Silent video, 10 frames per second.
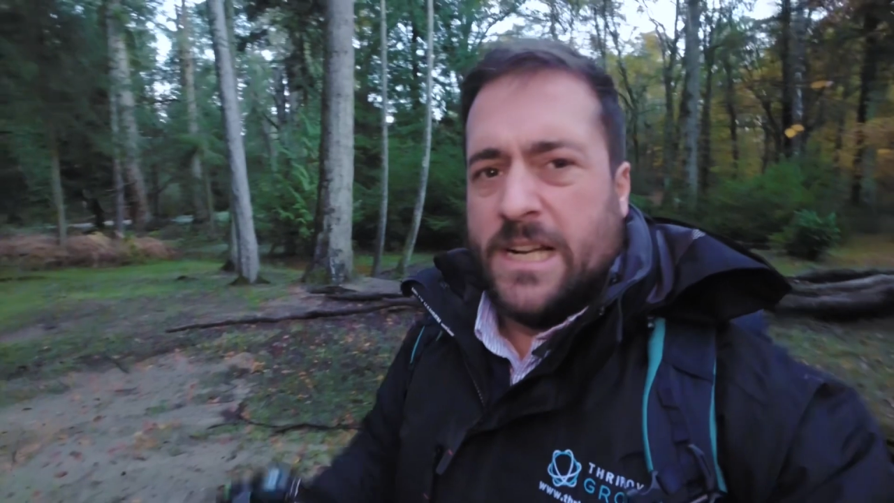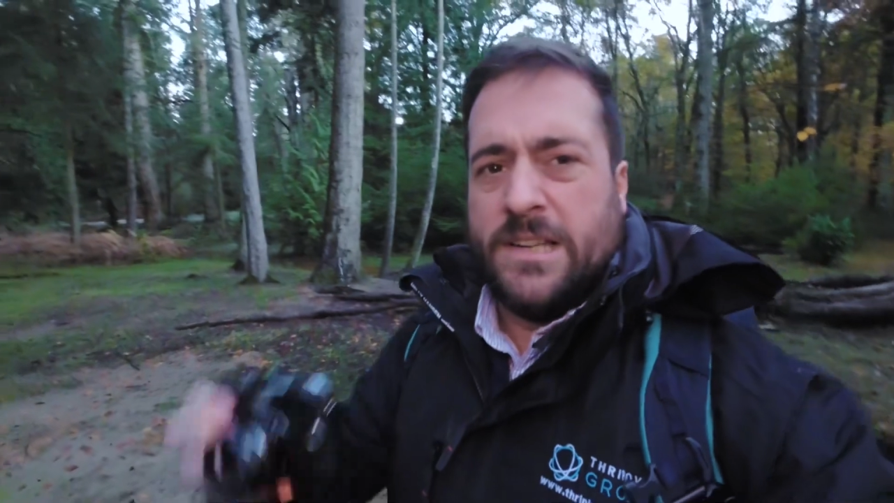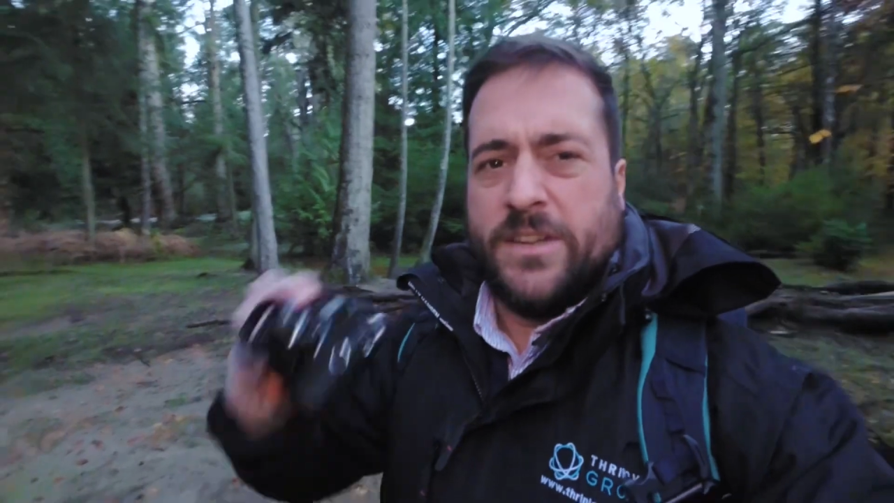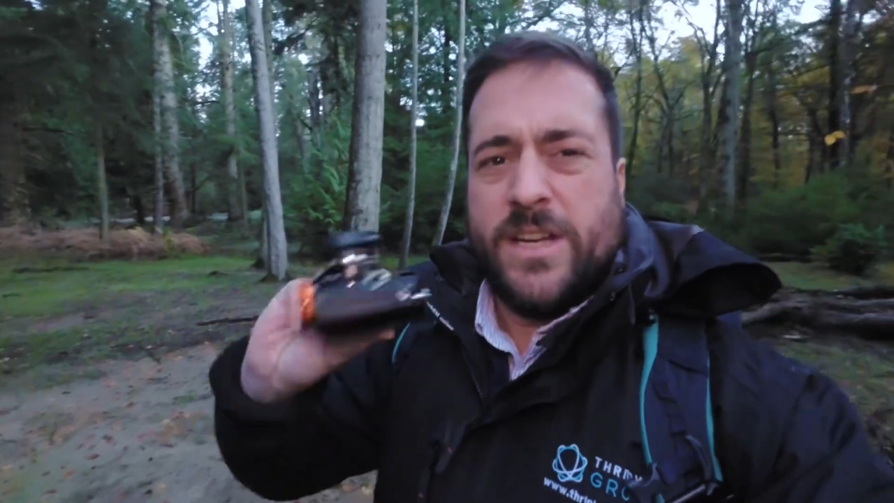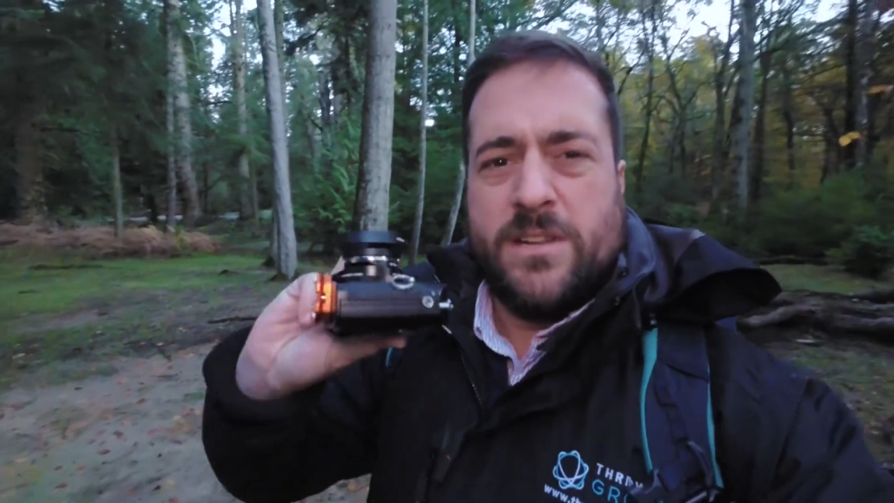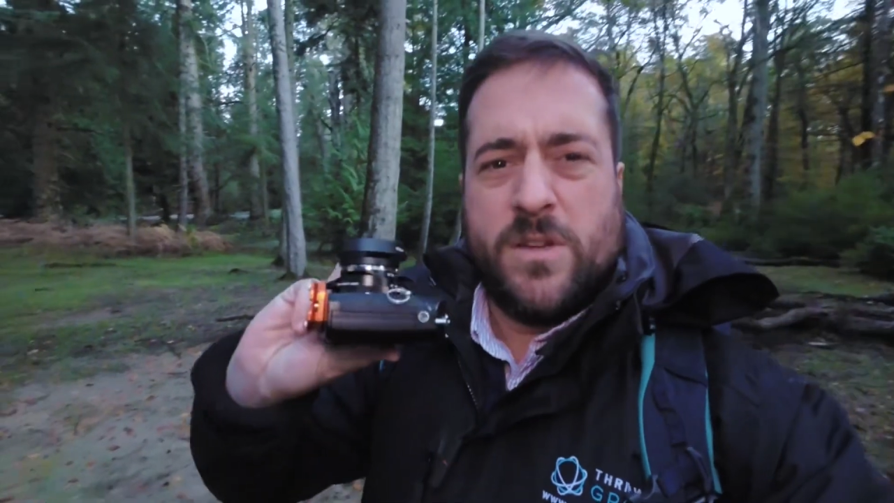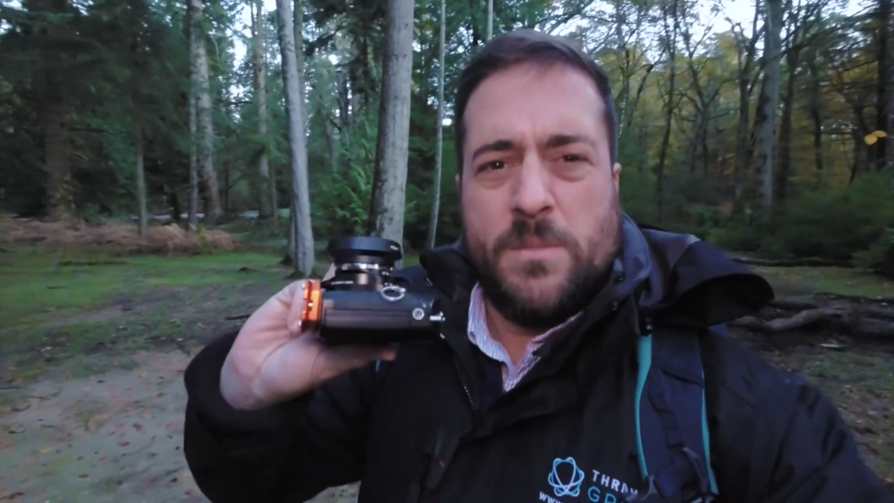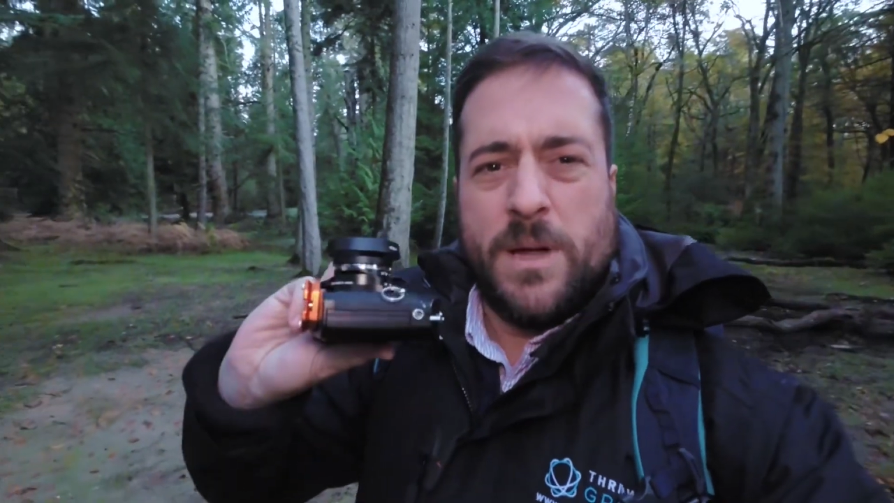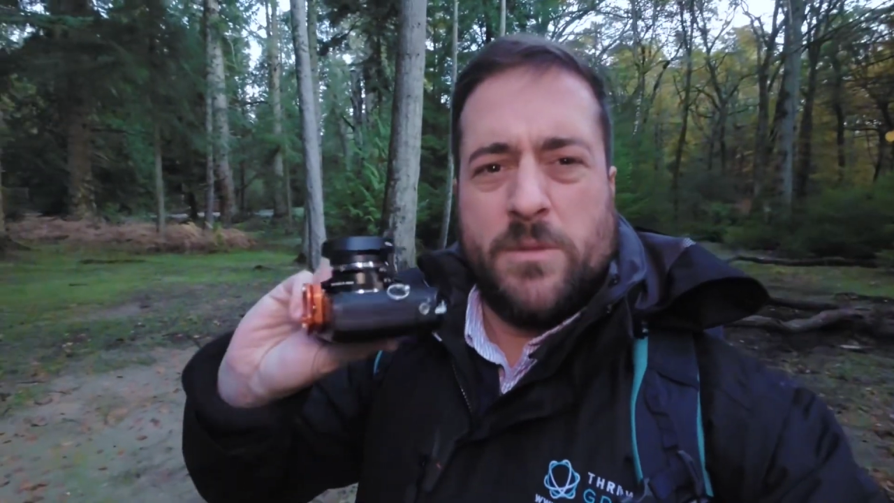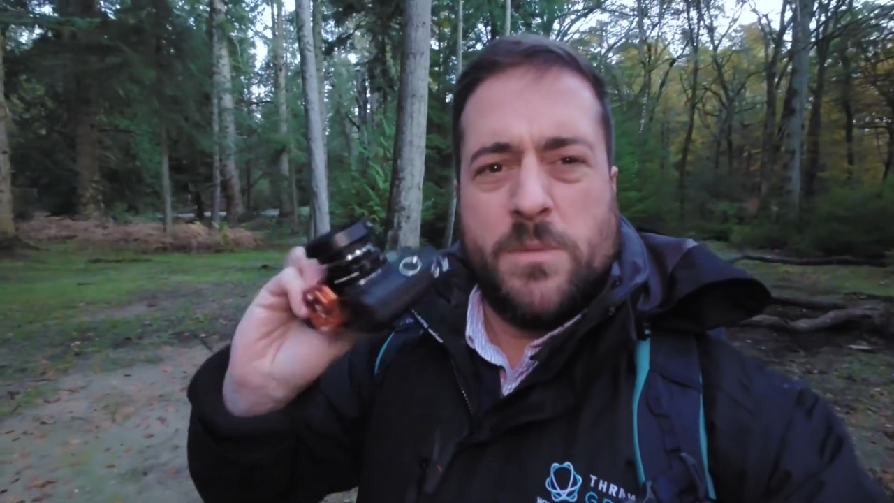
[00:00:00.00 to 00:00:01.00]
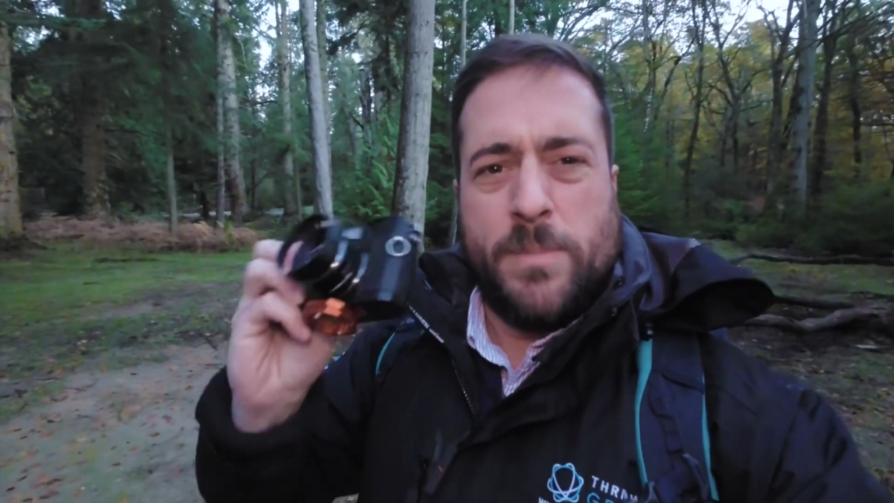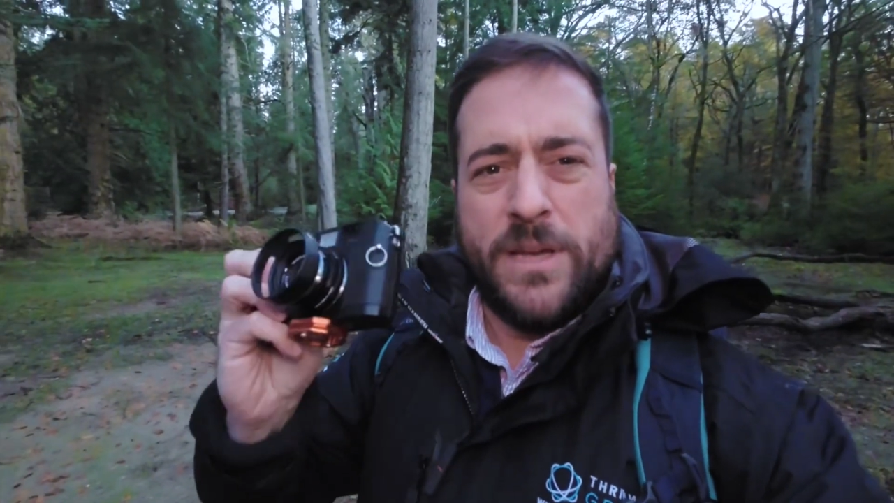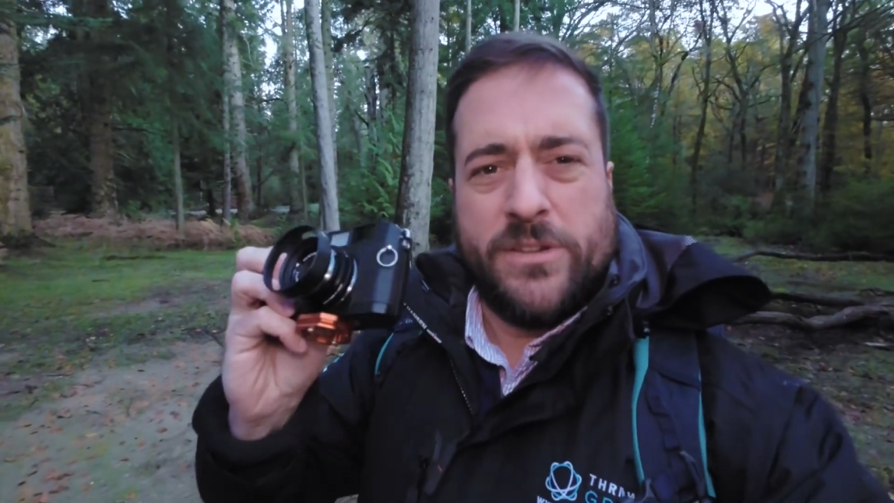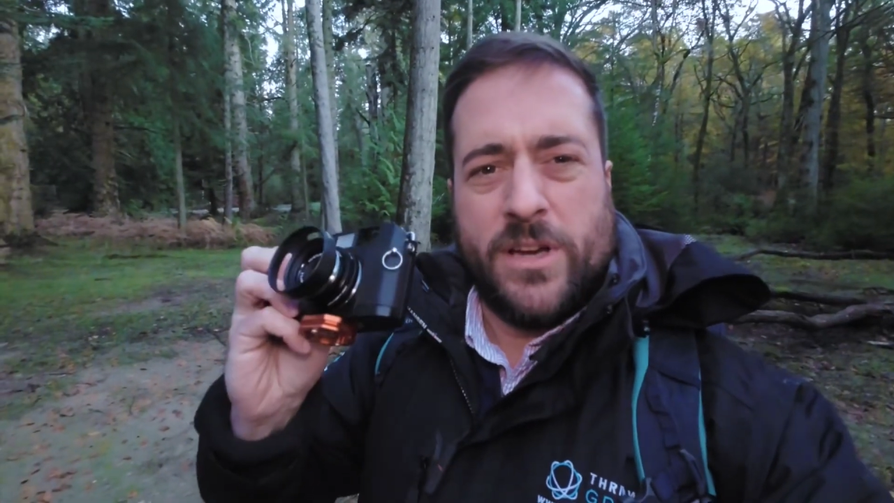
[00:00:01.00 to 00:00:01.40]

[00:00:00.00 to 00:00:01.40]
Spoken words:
Today I've come out with the Bessa